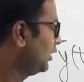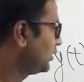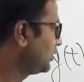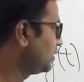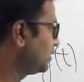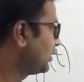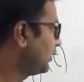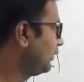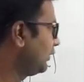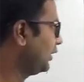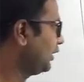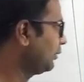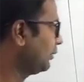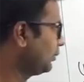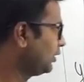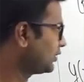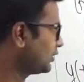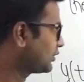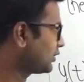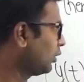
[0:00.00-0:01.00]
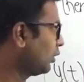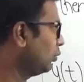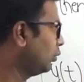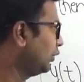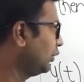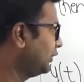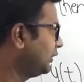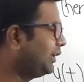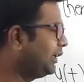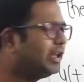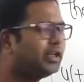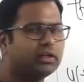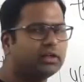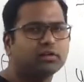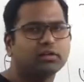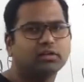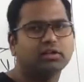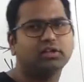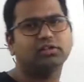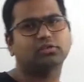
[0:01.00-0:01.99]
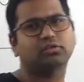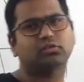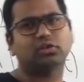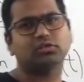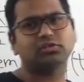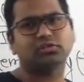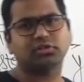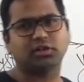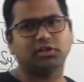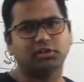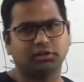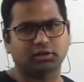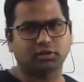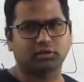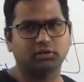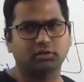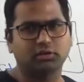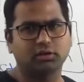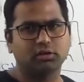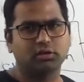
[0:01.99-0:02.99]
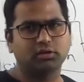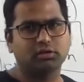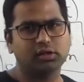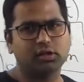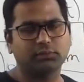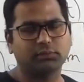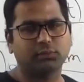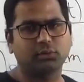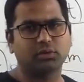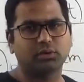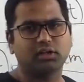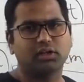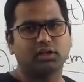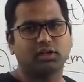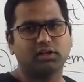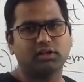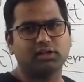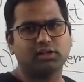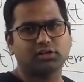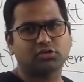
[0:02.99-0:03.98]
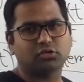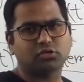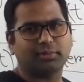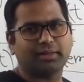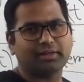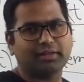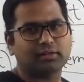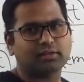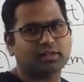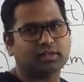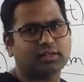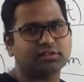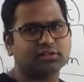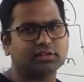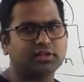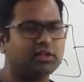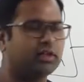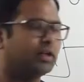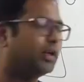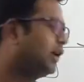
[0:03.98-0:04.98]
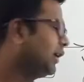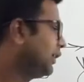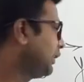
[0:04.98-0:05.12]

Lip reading: Since the variable is tau, t is constant. Therefore, e raised to minus st